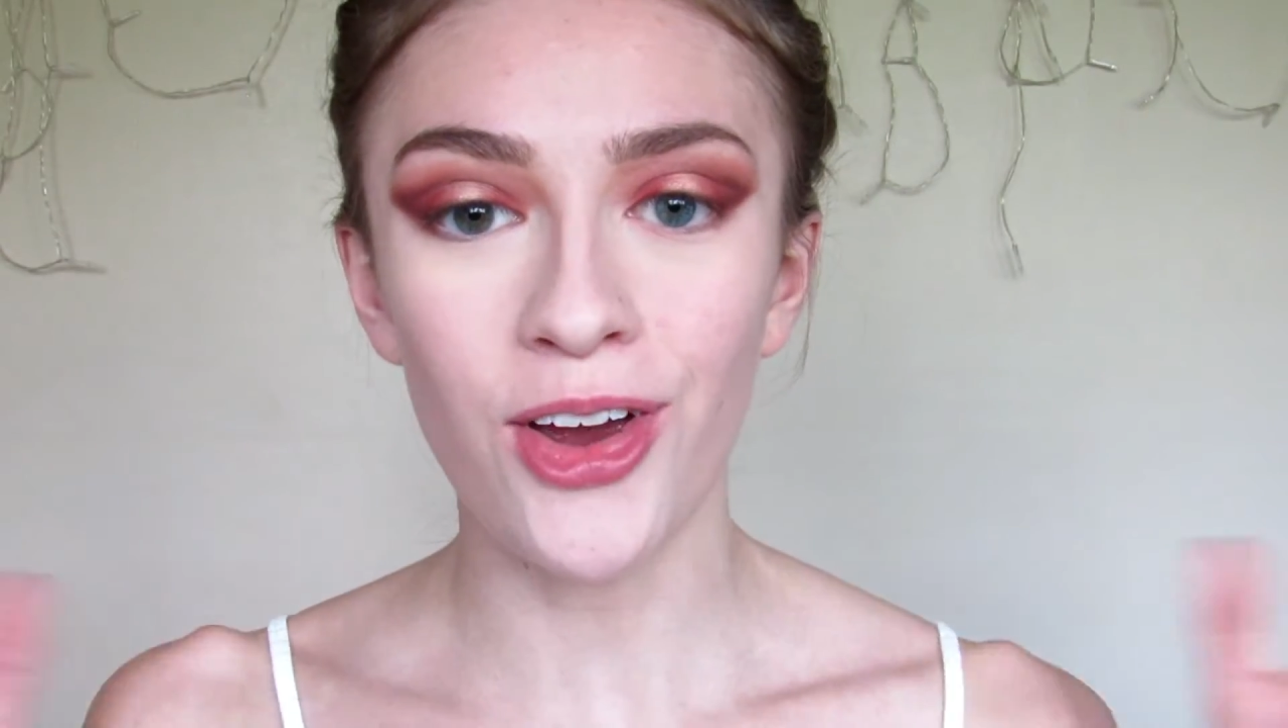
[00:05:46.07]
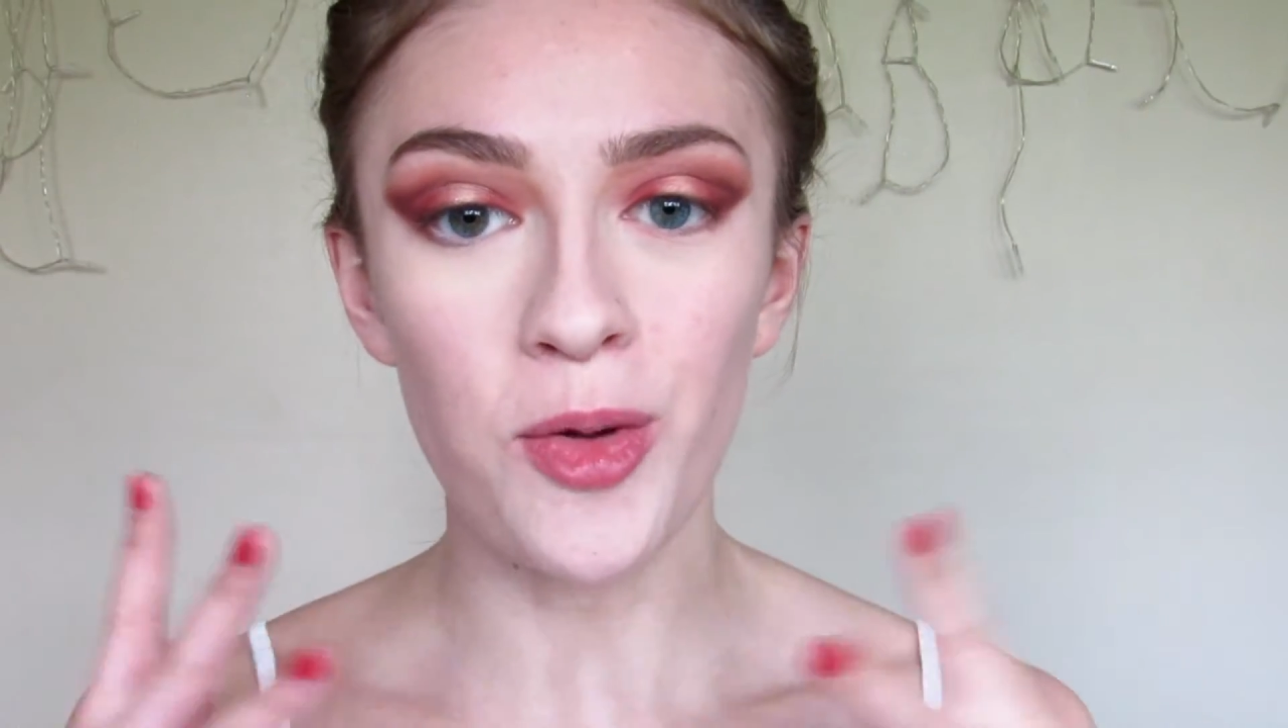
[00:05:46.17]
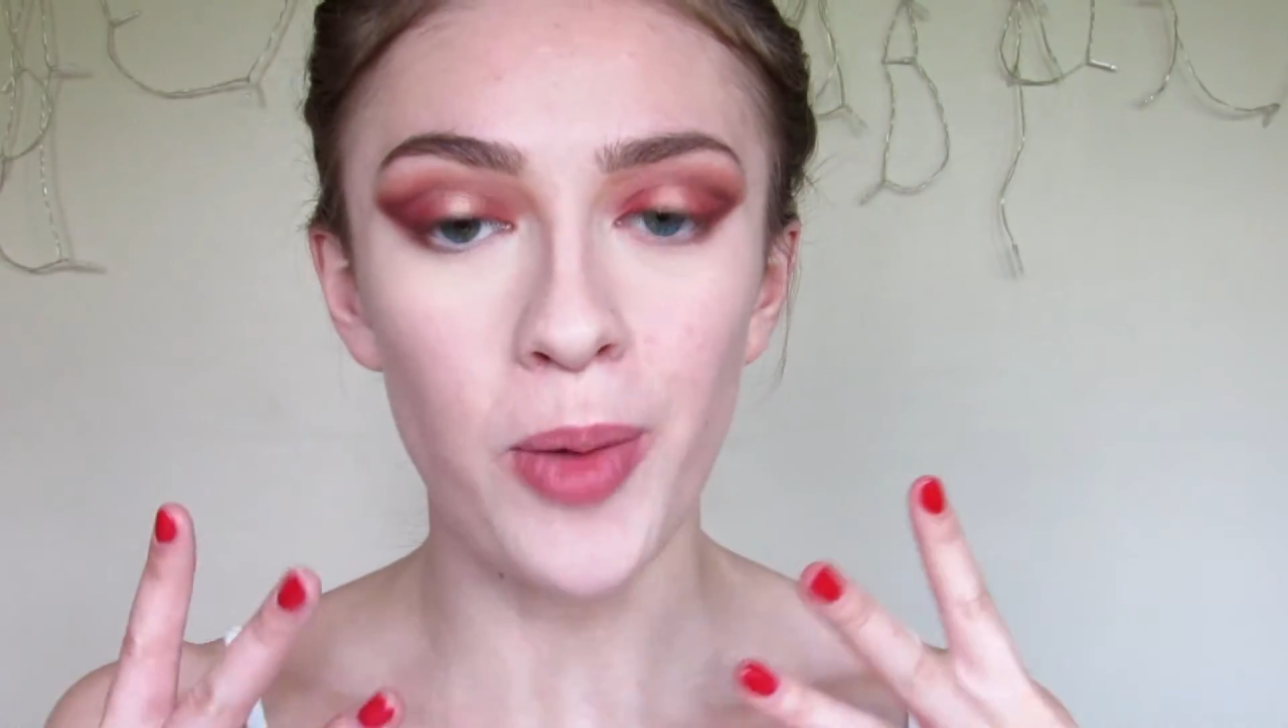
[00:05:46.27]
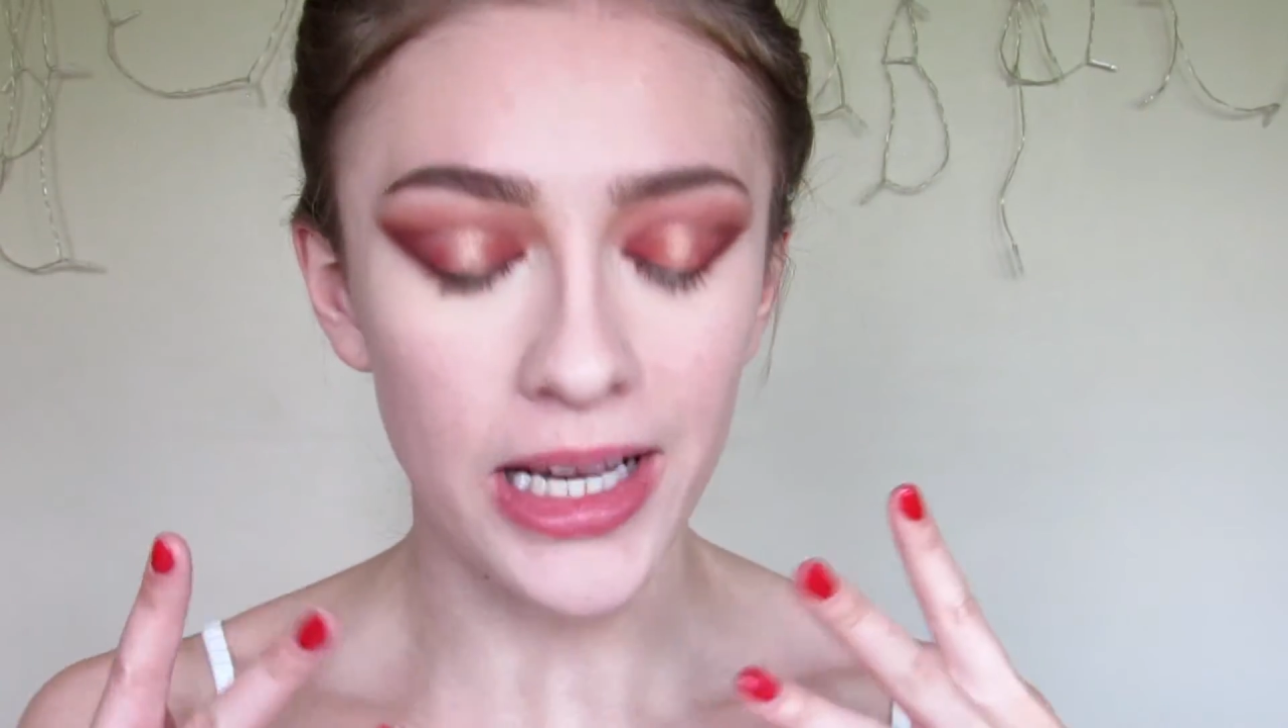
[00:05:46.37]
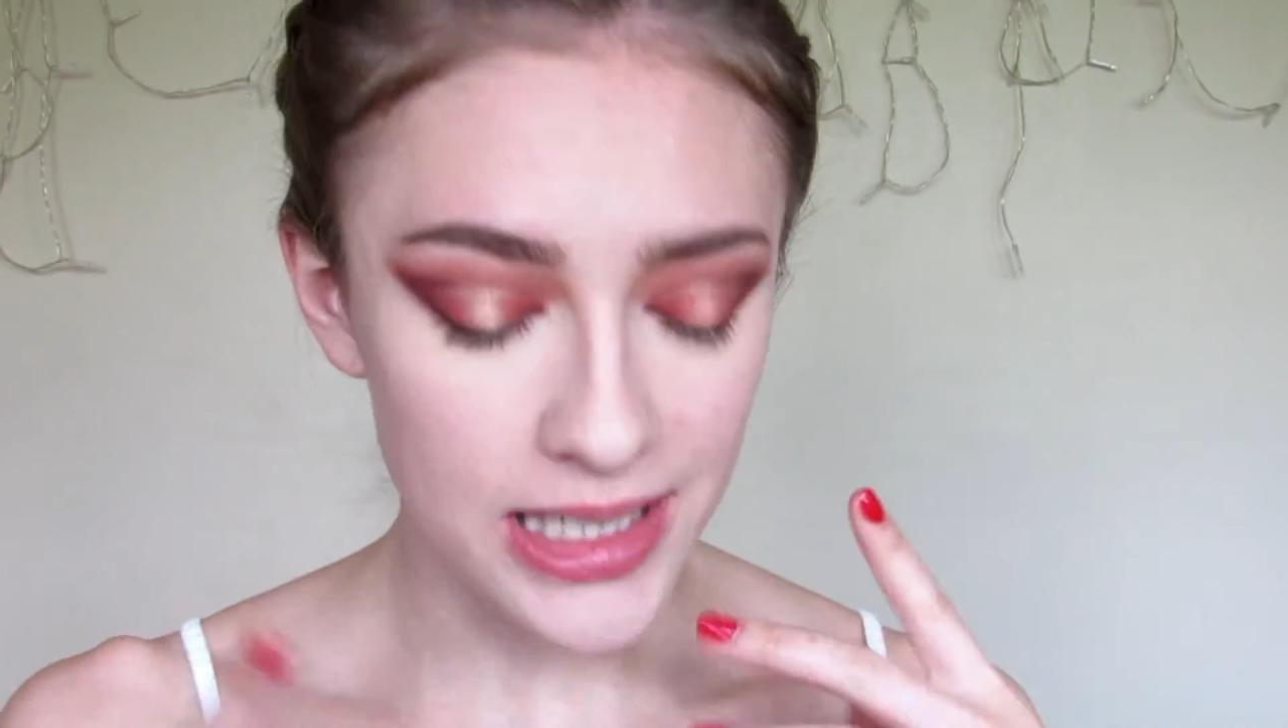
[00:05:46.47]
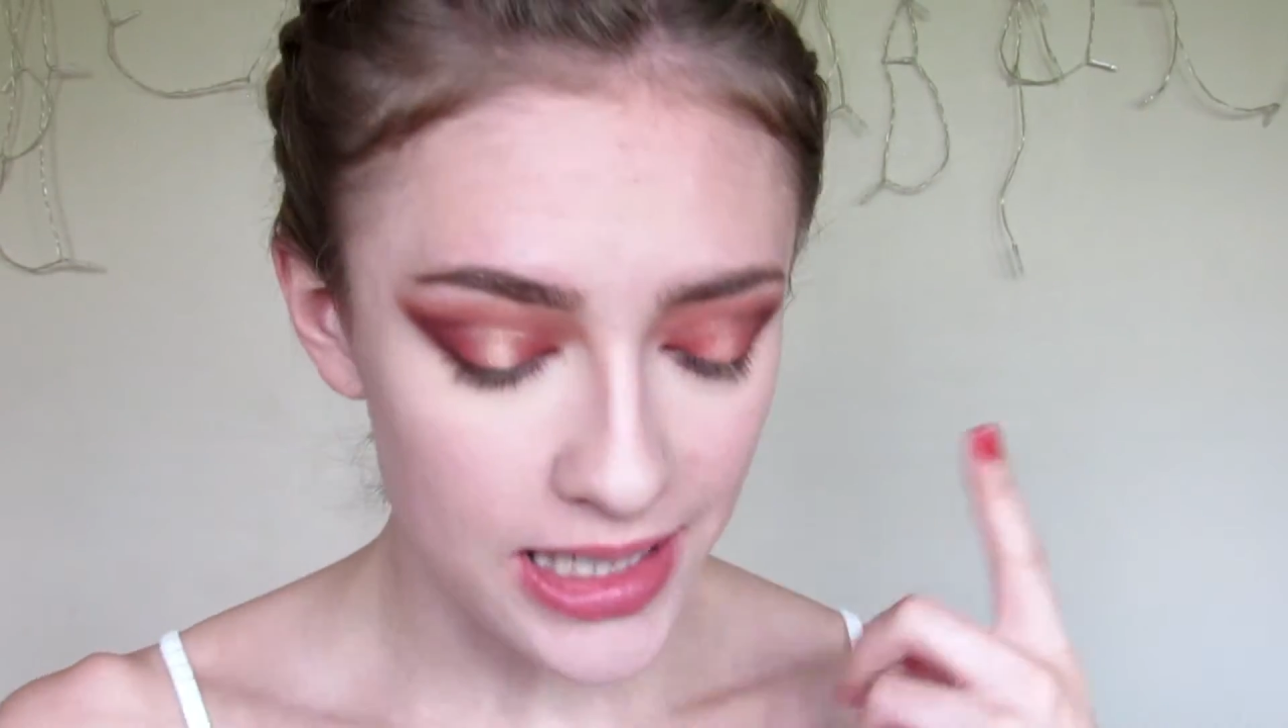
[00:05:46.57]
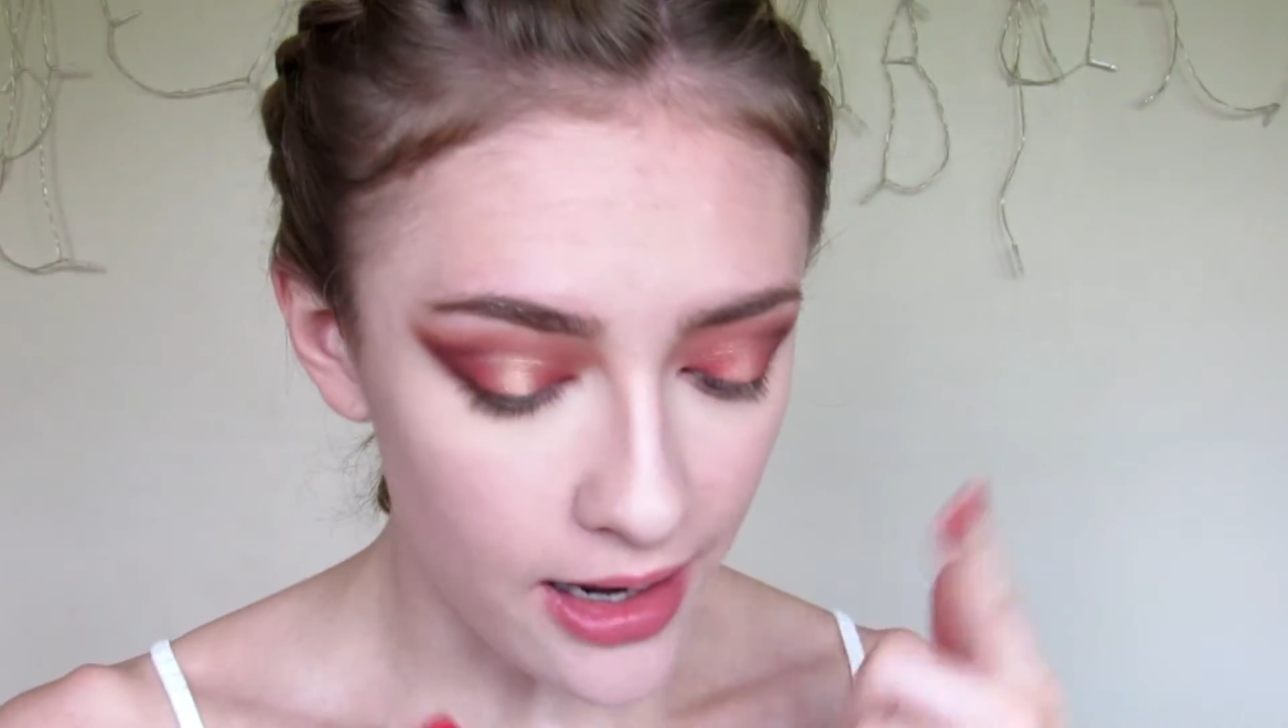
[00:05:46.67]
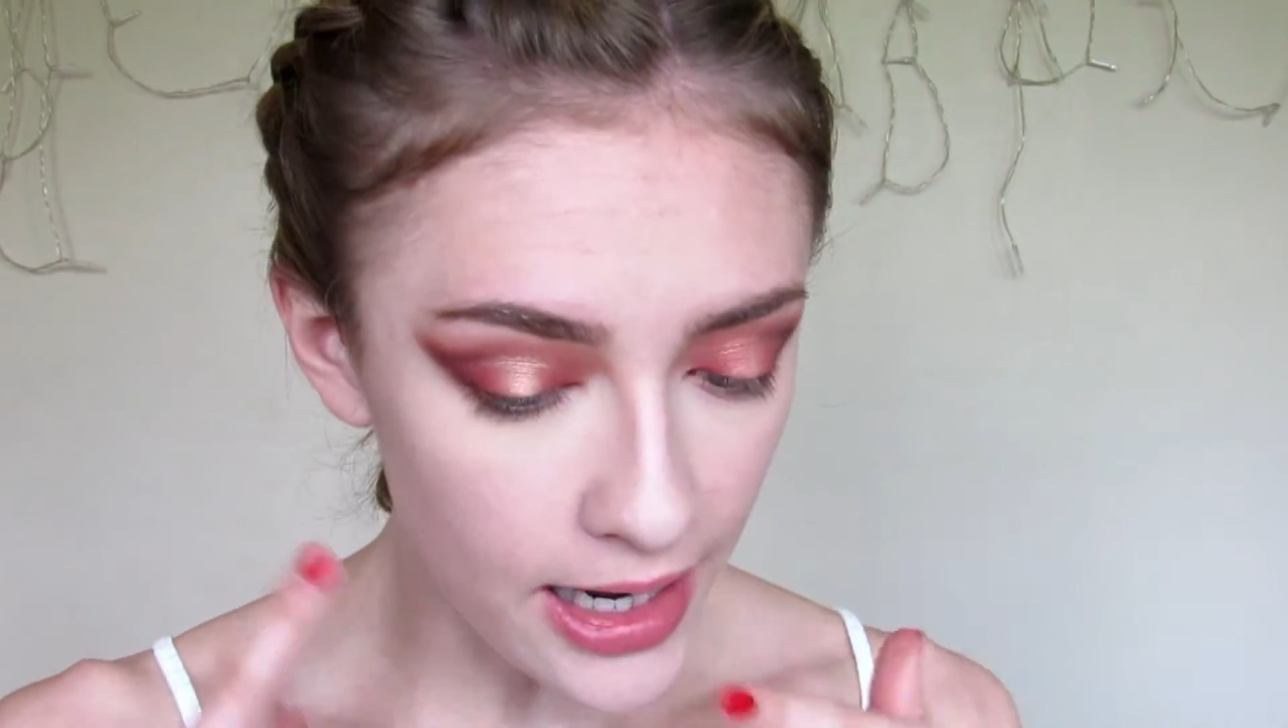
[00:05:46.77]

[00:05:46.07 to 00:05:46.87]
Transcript: go back to the